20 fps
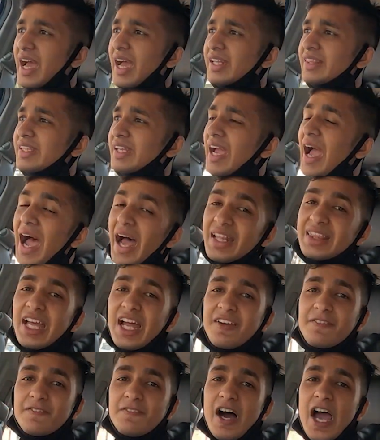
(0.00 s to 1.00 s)
and they had
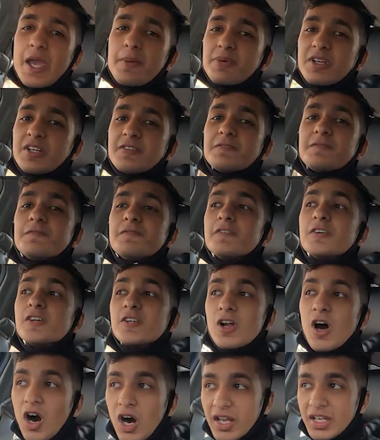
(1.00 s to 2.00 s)
that vibrant
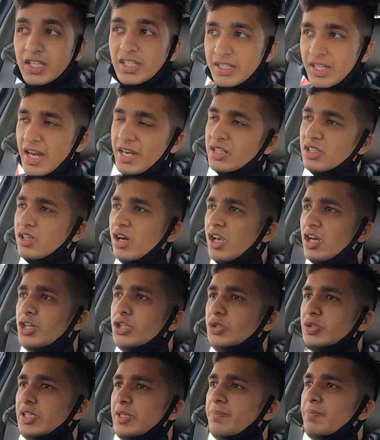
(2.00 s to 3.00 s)
Ferrari red
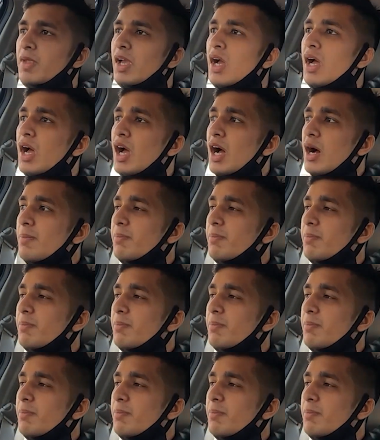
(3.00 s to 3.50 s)
color to them.